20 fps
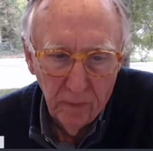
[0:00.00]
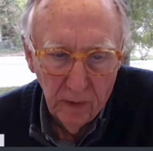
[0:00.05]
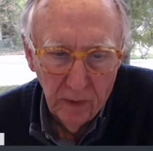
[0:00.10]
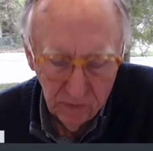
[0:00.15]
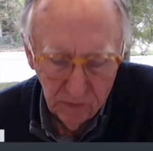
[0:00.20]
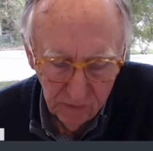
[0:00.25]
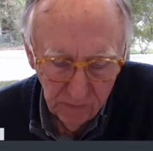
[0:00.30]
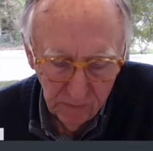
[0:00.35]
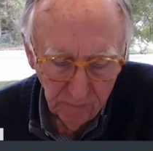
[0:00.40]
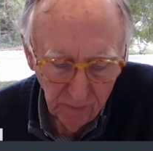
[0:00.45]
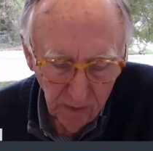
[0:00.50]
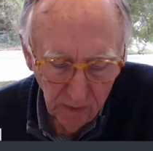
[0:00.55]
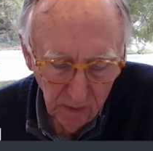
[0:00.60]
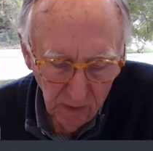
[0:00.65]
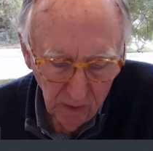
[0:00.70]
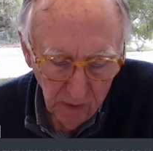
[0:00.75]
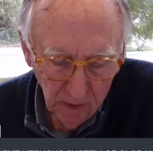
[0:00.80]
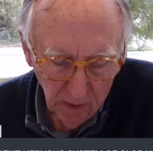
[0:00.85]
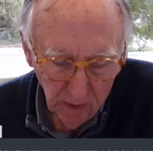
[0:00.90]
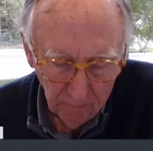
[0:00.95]
is,
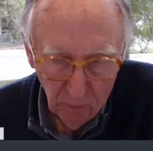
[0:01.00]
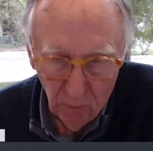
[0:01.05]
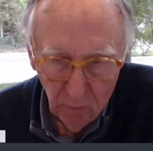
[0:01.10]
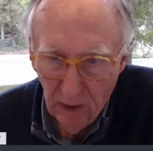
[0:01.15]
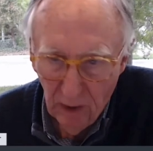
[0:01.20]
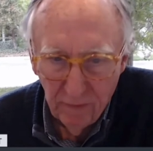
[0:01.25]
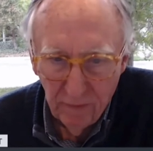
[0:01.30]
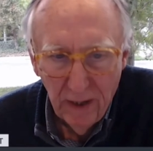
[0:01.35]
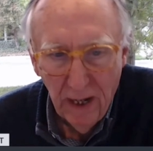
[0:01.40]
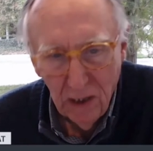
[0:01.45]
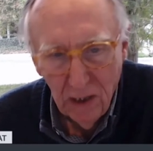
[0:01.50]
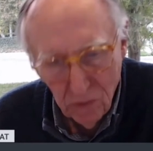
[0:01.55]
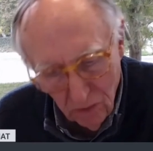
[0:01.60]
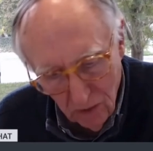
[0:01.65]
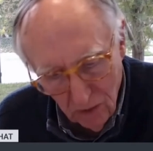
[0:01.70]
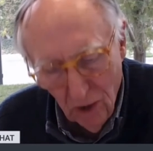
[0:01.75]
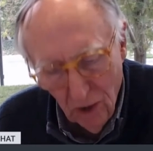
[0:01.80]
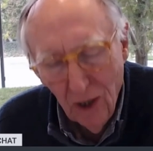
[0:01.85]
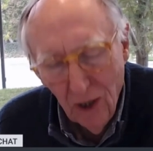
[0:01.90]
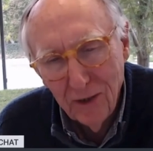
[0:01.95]
we have a
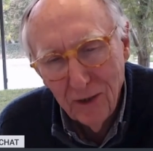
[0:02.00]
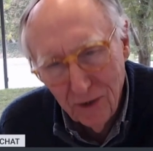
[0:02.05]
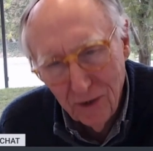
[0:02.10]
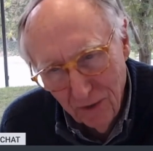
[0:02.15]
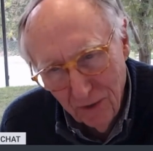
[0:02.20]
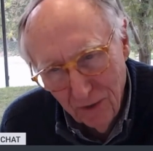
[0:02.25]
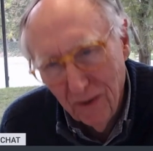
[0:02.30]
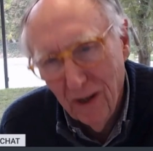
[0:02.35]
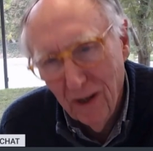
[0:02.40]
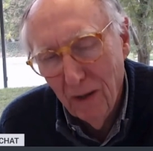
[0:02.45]
natural alliance here.